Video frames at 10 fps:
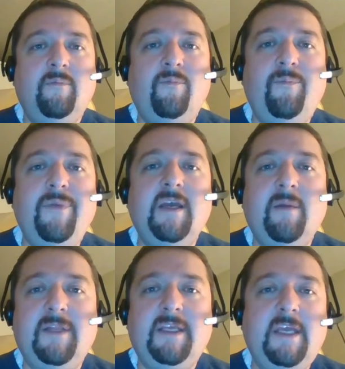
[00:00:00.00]
big
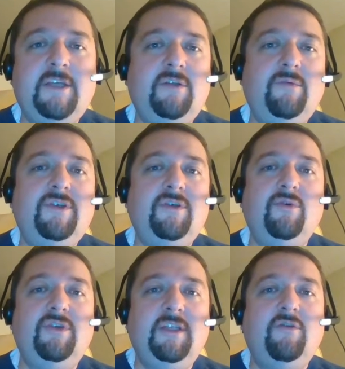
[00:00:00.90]
application which you
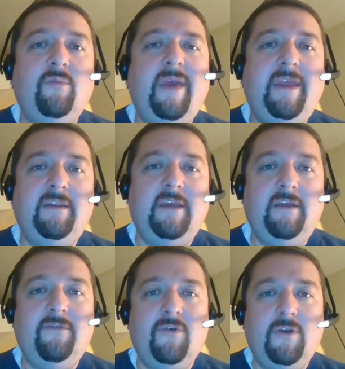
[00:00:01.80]
would need to
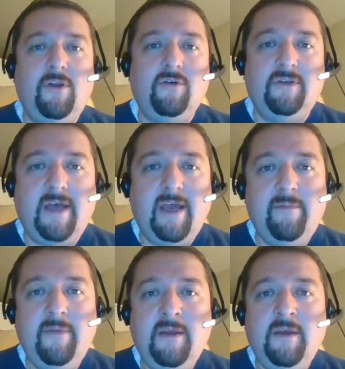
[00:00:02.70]
maintain for a long
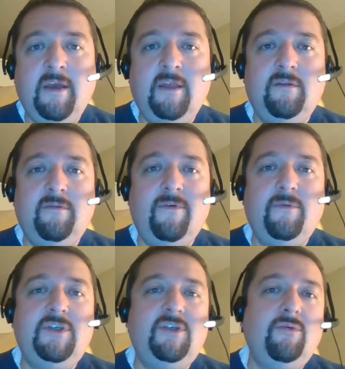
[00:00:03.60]
time and for
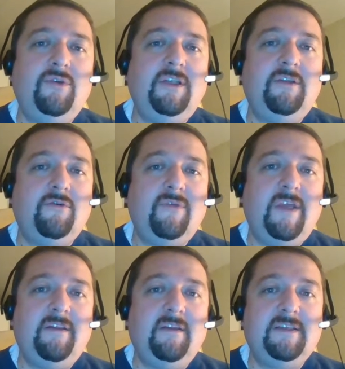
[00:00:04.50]
which you would need to
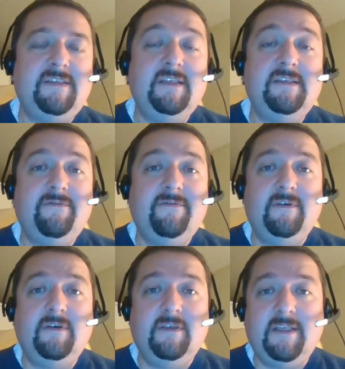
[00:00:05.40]
create an extensive
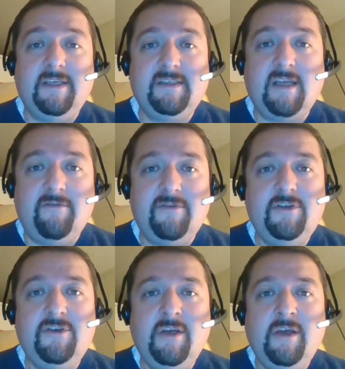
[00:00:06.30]
test
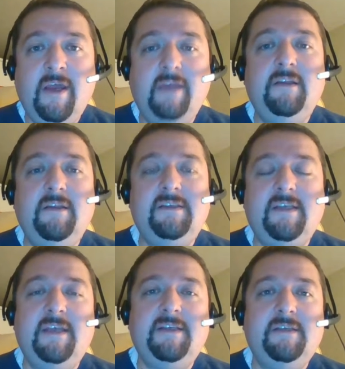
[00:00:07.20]
coverage. And in this
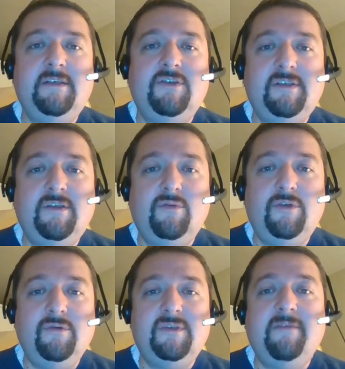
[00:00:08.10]
case, I suggest you
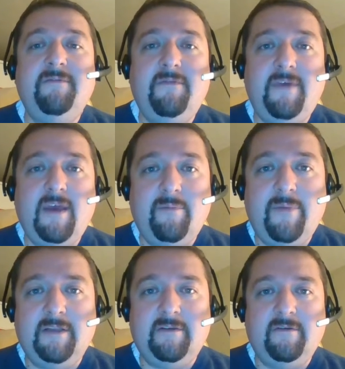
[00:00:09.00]
would use MVVM
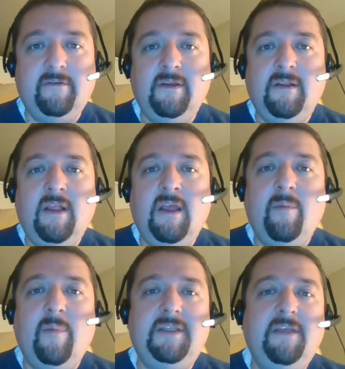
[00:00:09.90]
pattern.
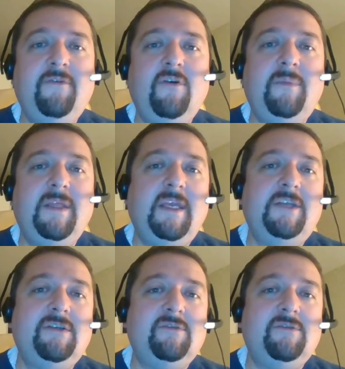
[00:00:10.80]
But if your application is